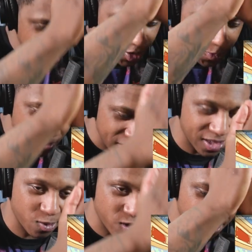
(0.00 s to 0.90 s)
you put
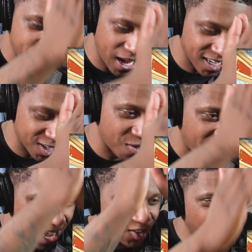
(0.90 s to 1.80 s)
some respect on
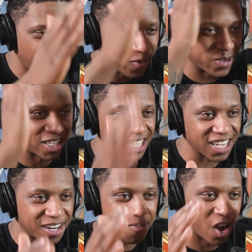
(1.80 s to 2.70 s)
my dog
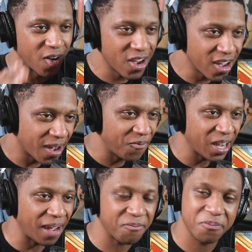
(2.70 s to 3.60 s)
Vegeta, bro.
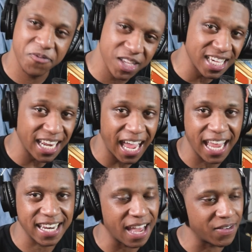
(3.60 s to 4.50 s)
Vegeta
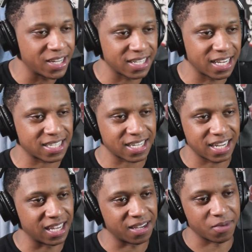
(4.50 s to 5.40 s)
ain't never looked this
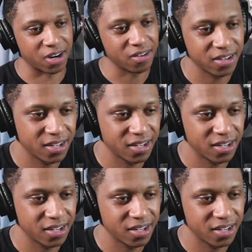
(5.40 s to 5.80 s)
clean, bro.